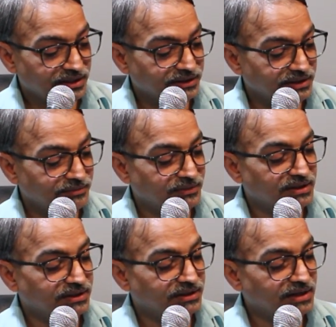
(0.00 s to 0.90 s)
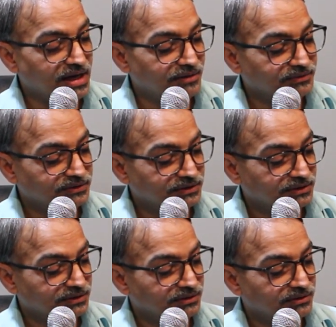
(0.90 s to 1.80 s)
them like tabs,
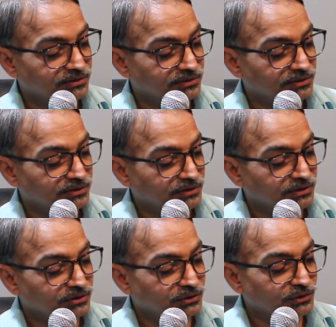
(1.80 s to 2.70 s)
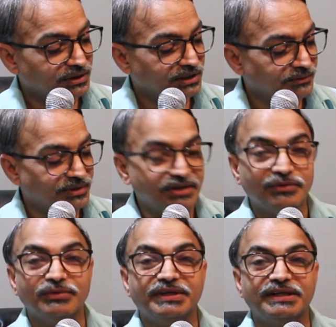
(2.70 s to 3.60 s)
so that when
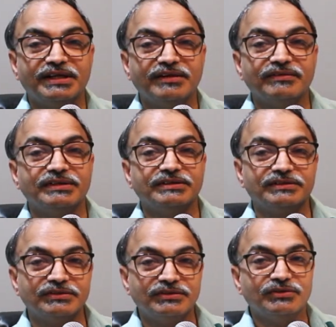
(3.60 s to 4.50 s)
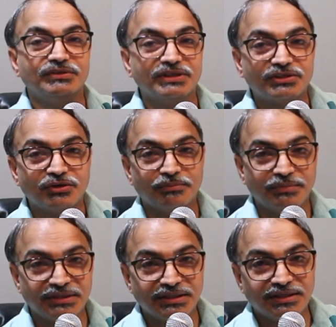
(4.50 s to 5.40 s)
you need tables you just
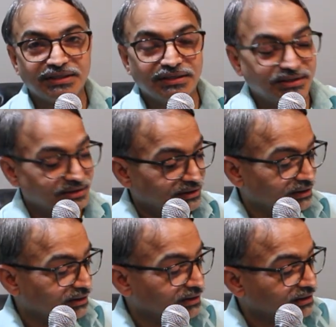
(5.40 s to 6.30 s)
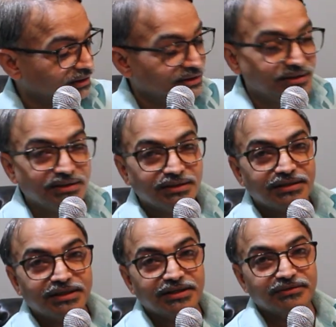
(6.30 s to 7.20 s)
open the
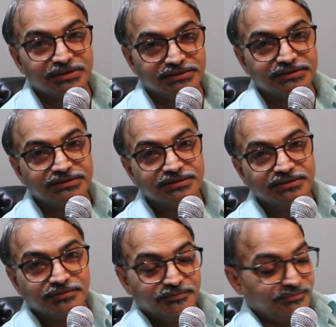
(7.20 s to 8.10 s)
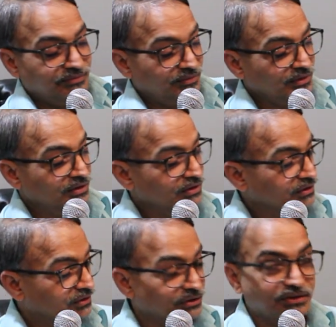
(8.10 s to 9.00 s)
tables.
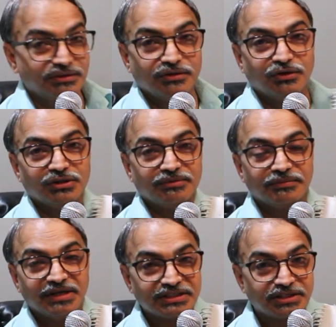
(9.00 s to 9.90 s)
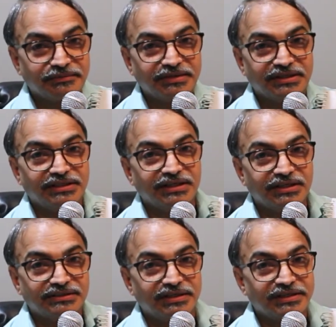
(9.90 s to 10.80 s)
So on the first page there
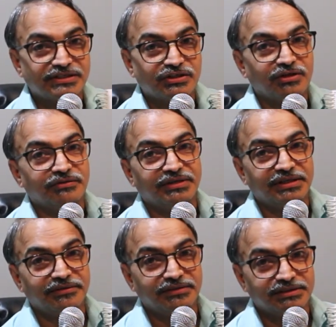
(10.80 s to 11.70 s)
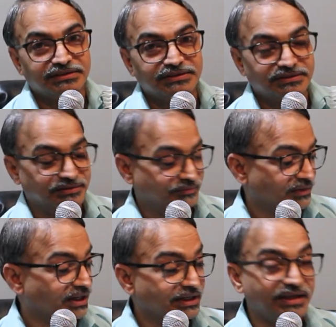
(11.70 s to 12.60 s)
is a list of tables.
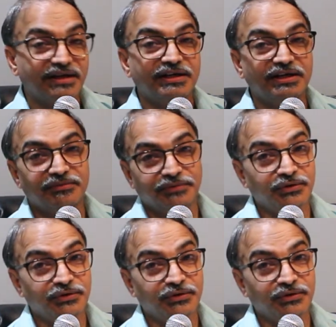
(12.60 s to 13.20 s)
I can read